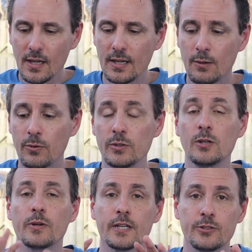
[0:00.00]
And I
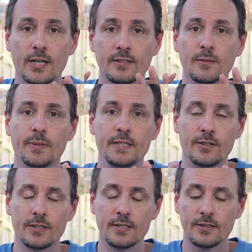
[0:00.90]
really want to get you guys' opinion
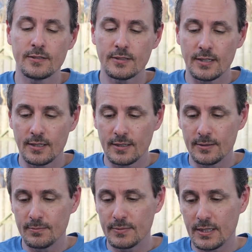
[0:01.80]
on this
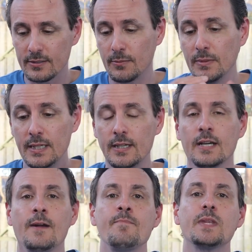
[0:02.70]
um, because to me,
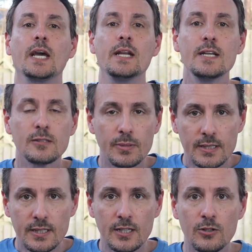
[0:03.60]
it is a
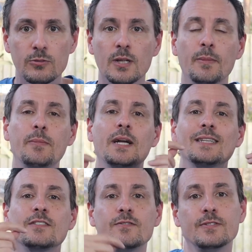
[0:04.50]
big deal. Now, maybe not
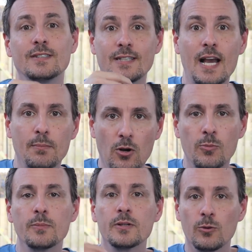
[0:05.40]
at this exact
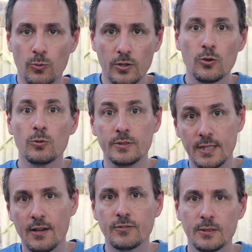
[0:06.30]
moment, but it will
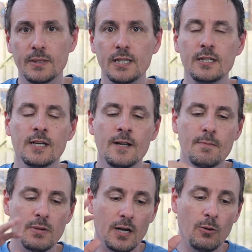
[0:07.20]
definitely be.
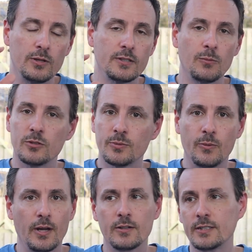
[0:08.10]
But I always, I'm one of those
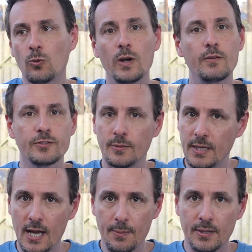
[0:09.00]
people, I don't like to wait for
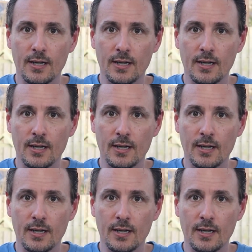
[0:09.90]
something to happen.